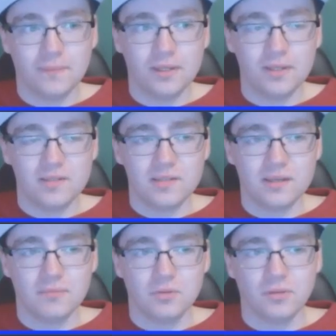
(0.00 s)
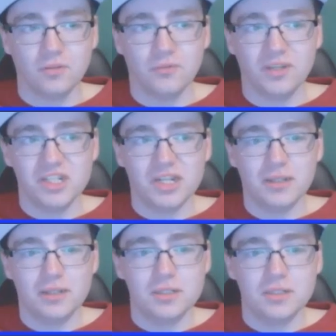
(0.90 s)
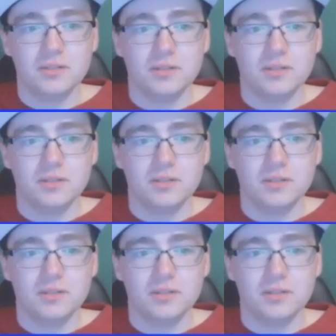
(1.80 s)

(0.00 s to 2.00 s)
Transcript: and it's um, doing the ring challenge.